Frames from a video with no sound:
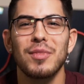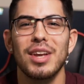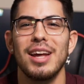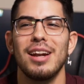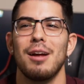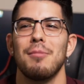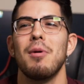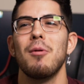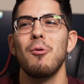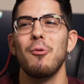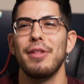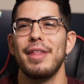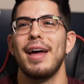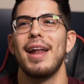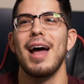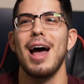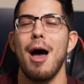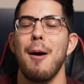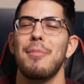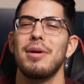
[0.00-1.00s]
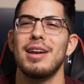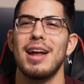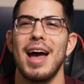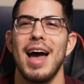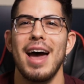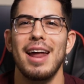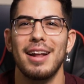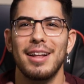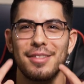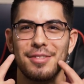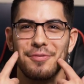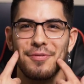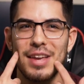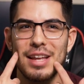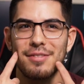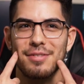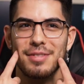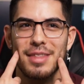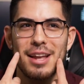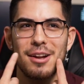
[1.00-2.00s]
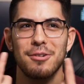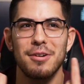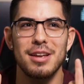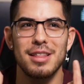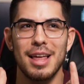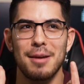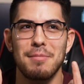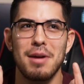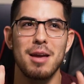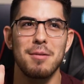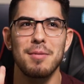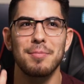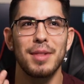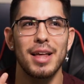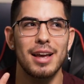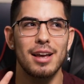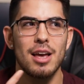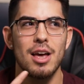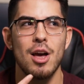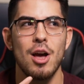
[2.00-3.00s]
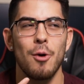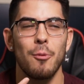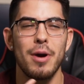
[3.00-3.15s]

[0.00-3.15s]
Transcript: And I remember when that happened, I had a th- theory like maybe I'm like,